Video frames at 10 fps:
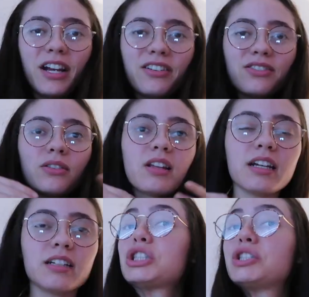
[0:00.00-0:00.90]
My hair's so
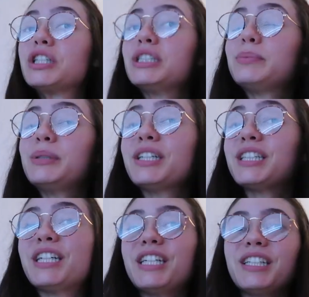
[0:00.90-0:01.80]
like crispy
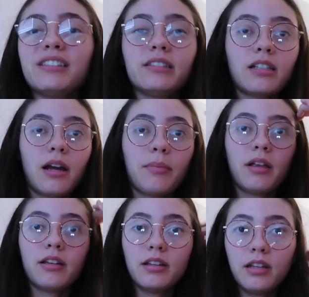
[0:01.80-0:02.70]
on the ends. I
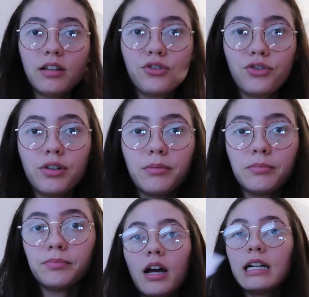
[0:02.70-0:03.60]
probably need to
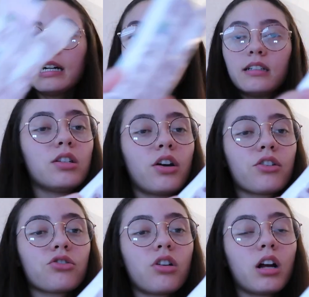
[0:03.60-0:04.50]
trim. I got
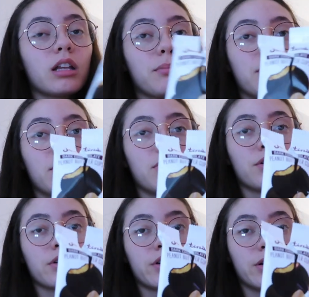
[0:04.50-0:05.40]
dark chocolate peanut
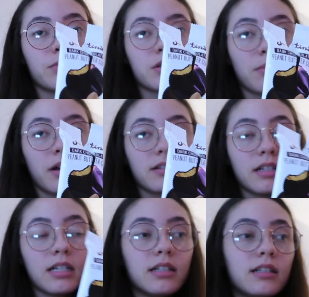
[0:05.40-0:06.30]
butter cups I'm about
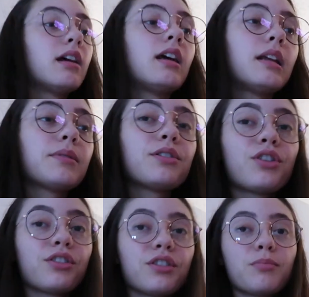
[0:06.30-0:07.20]
to eat. And I'm gonna
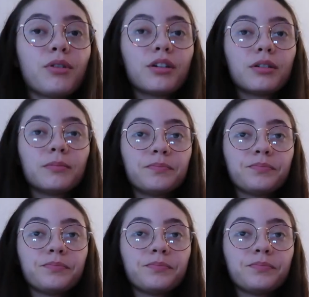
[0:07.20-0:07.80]
start this book.